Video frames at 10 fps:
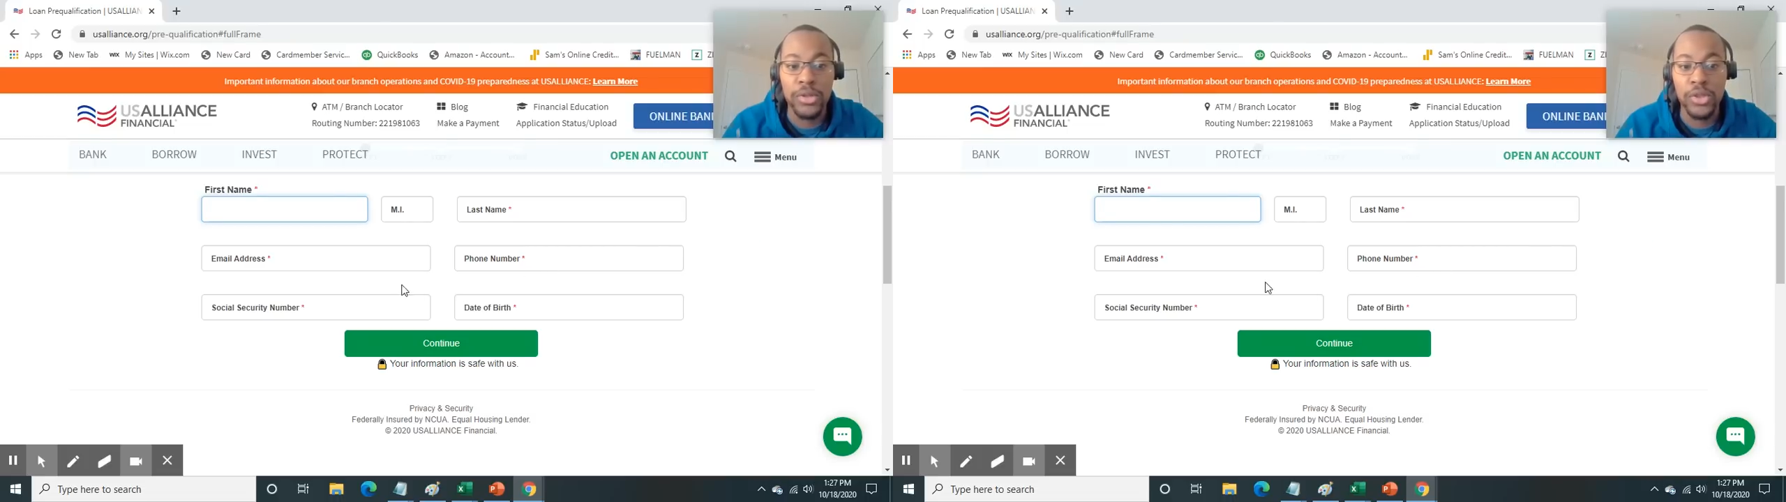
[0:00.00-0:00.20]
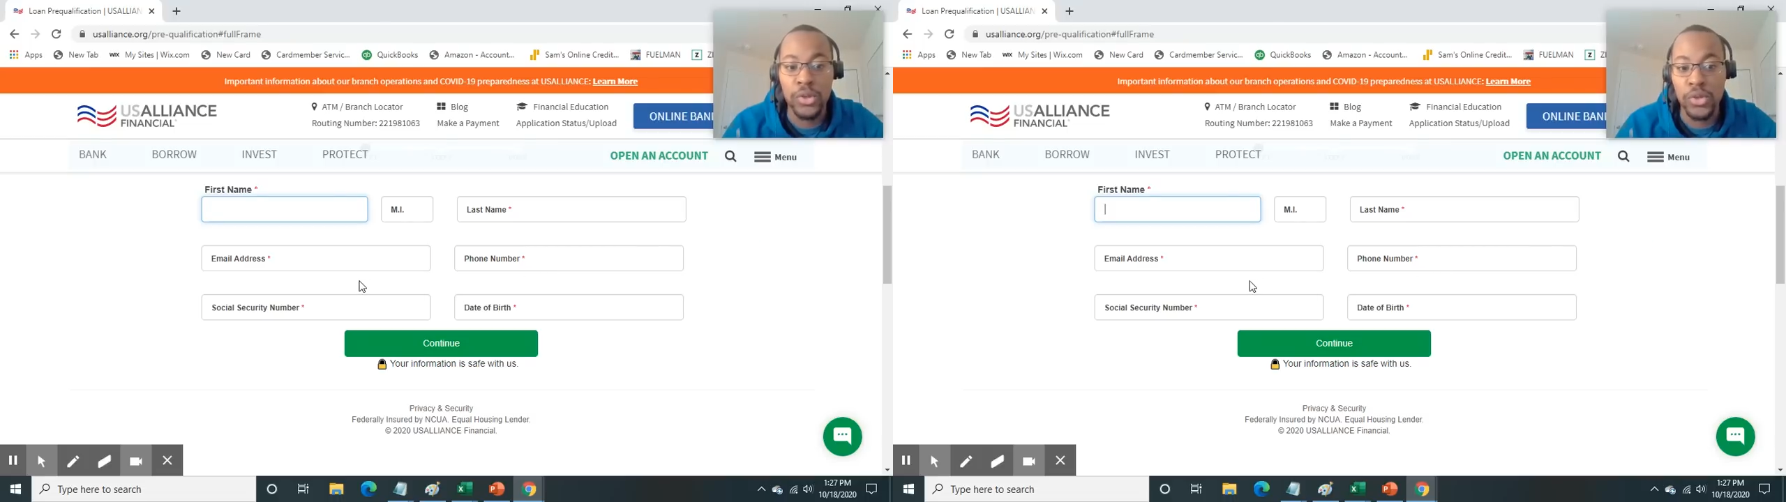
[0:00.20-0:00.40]

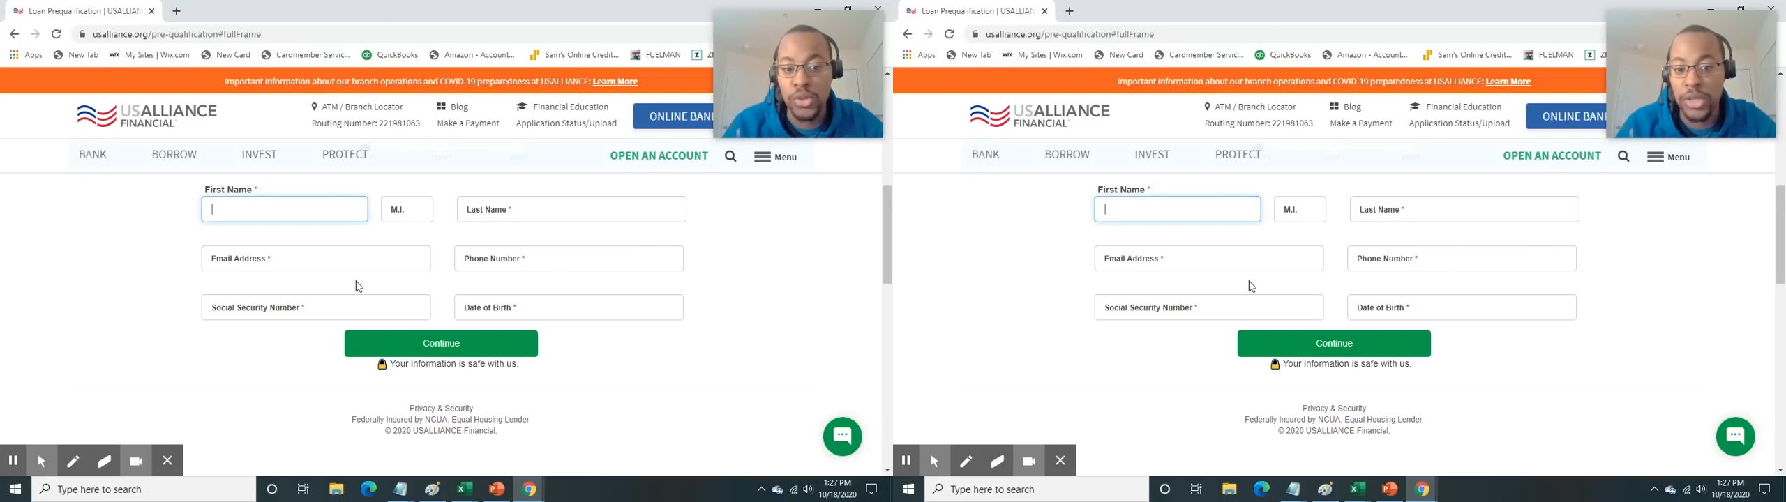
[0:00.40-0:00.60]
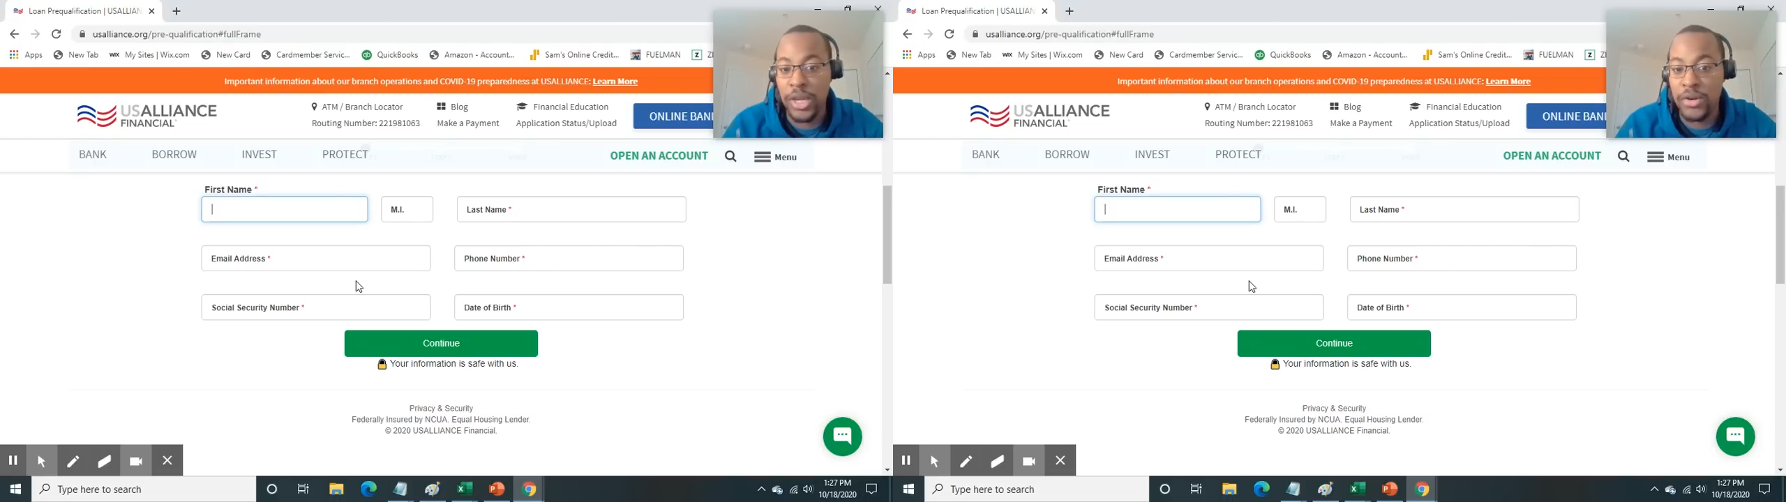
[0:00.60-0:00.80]
social
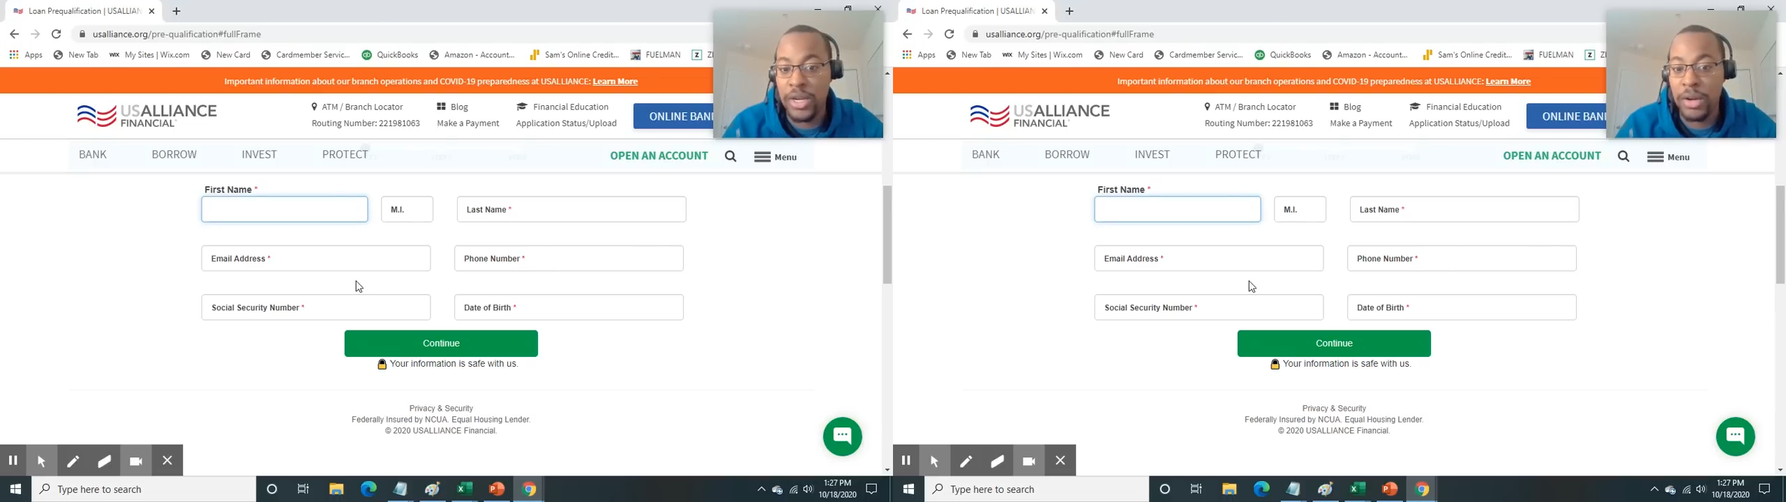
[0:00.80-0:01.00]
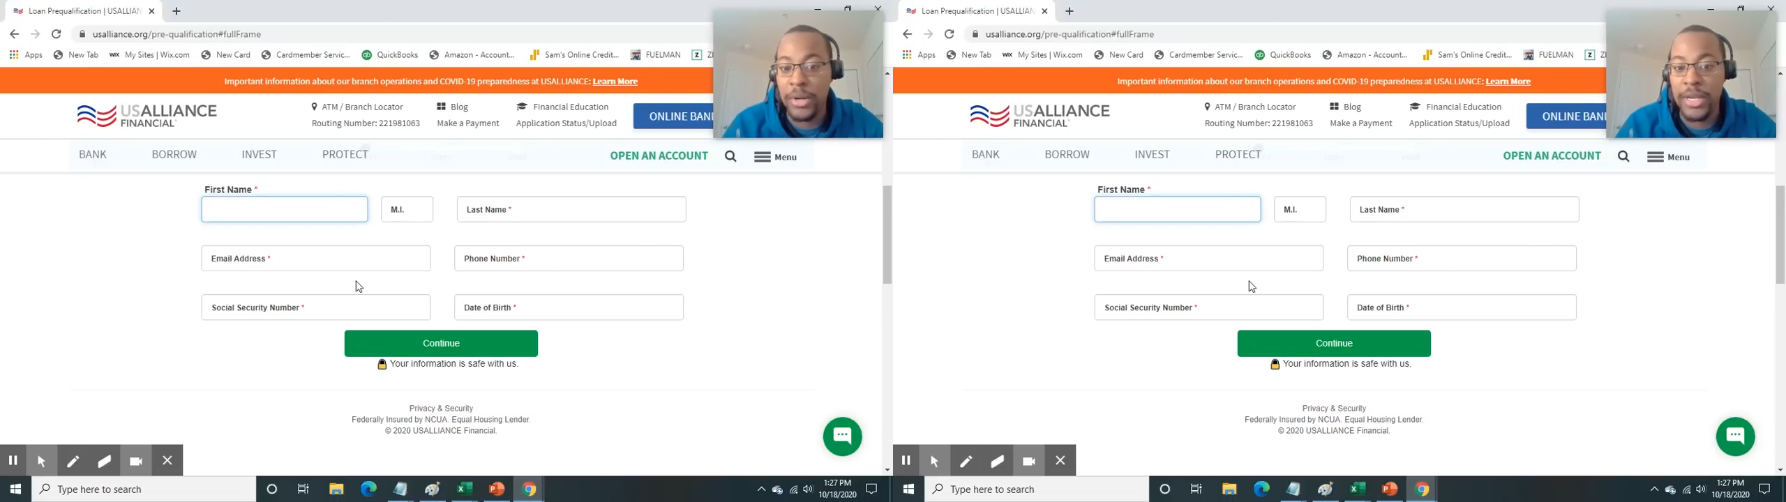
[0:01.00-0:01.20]
security
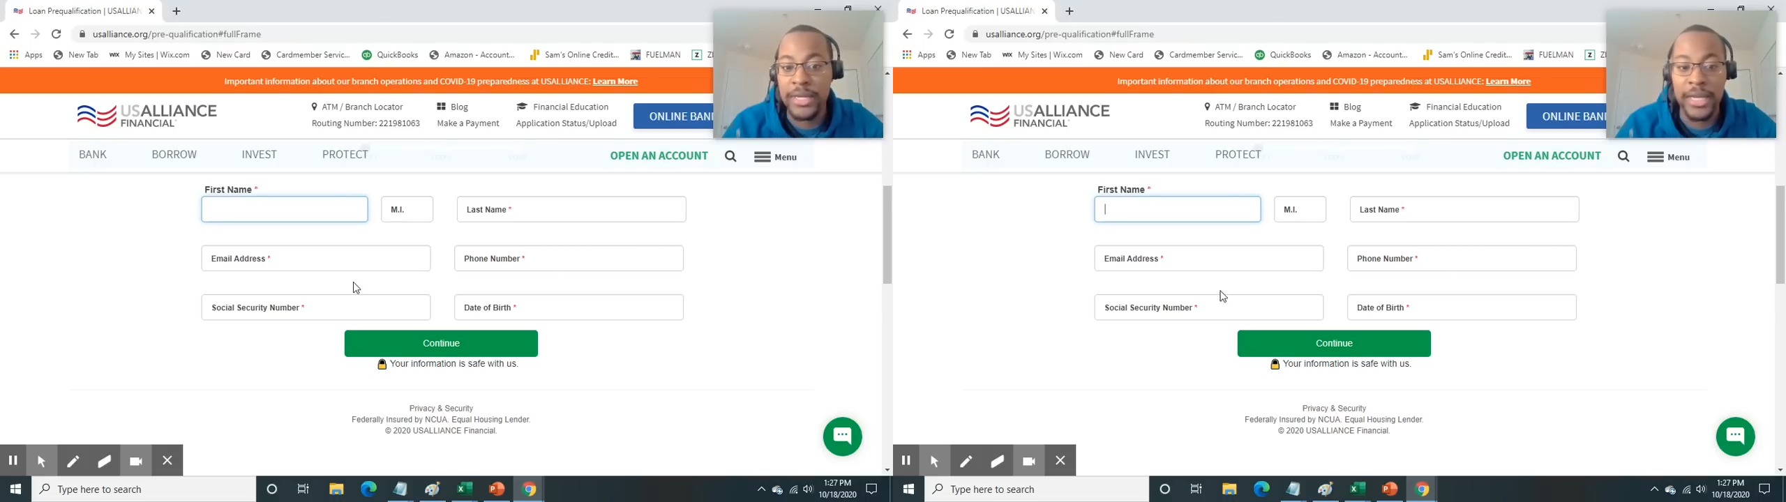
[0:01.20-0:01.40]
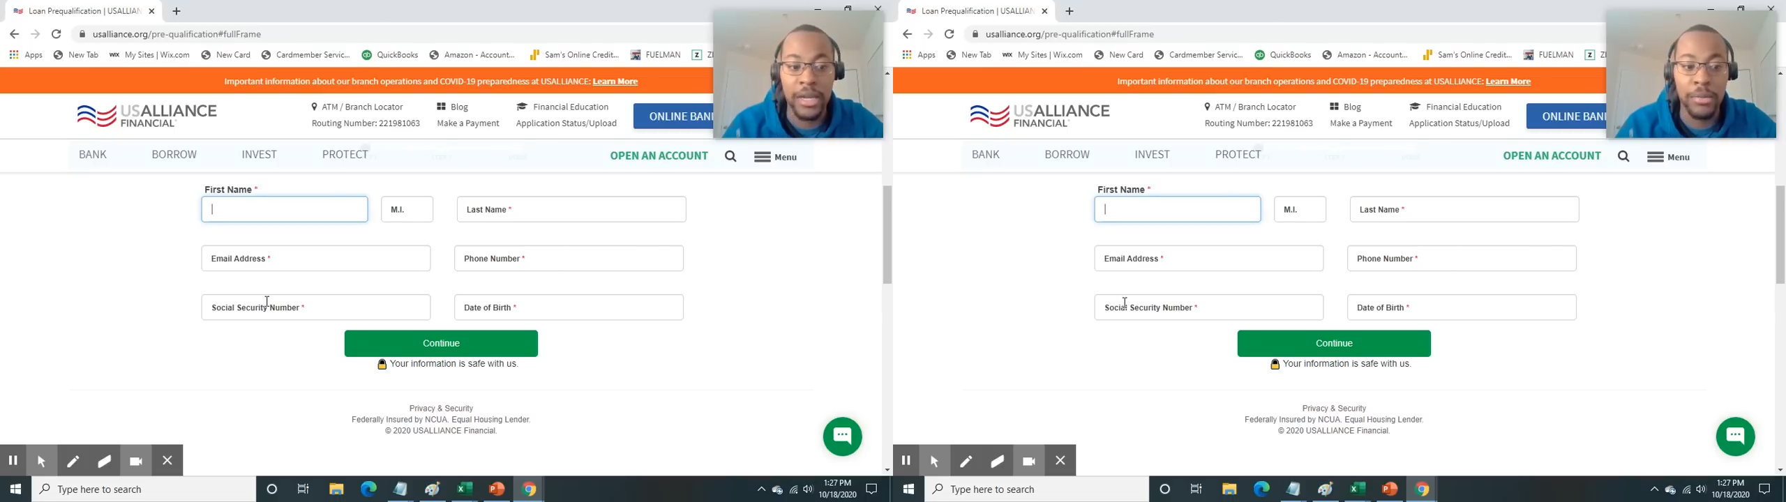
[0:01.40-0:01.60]
number,
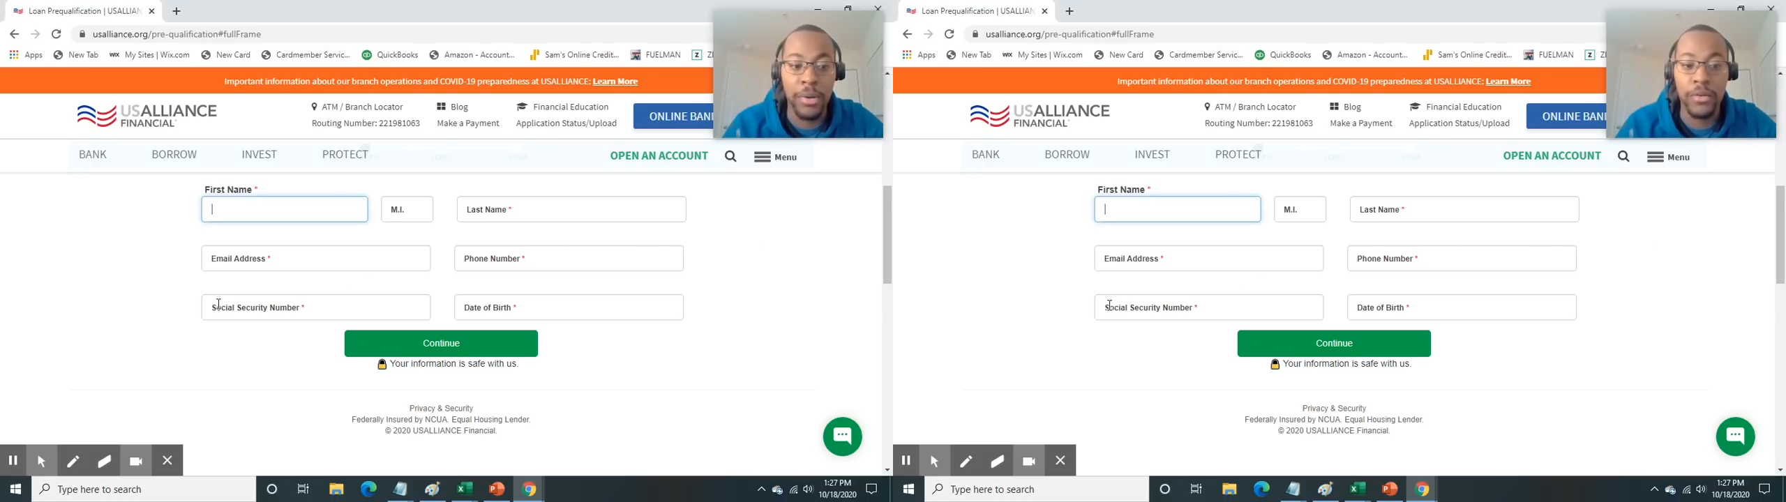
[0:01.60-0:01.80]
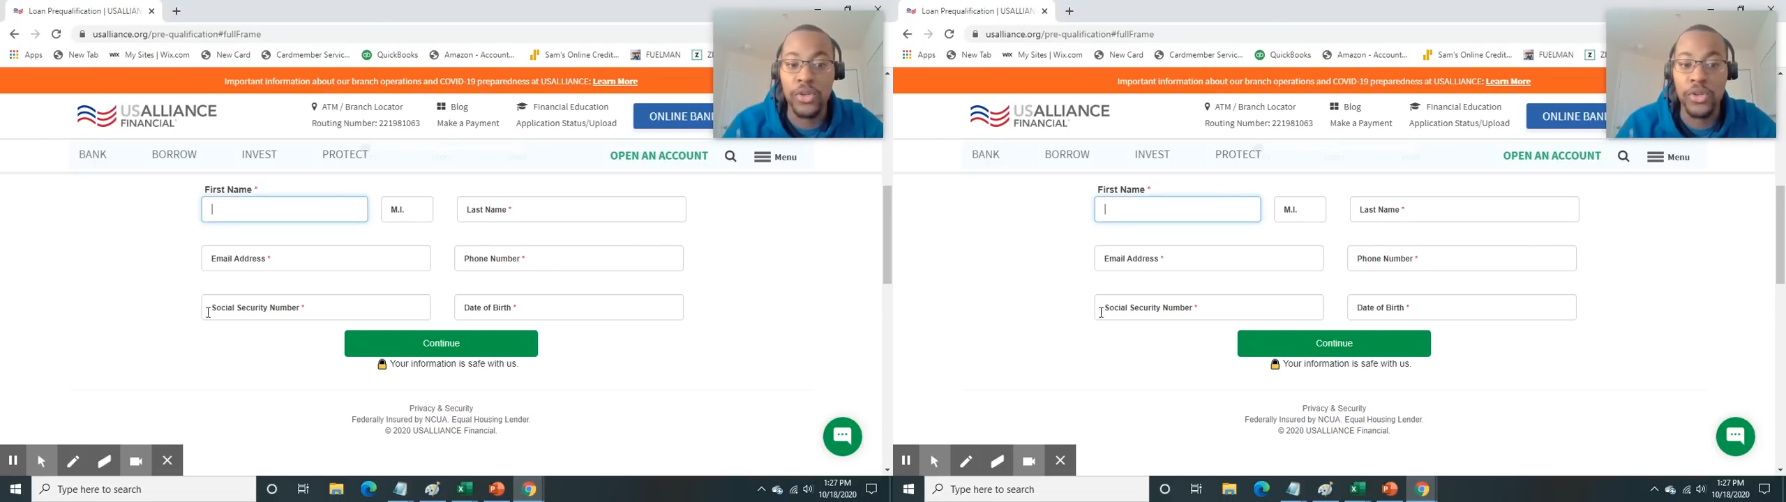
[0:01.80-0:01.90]
and date of birth.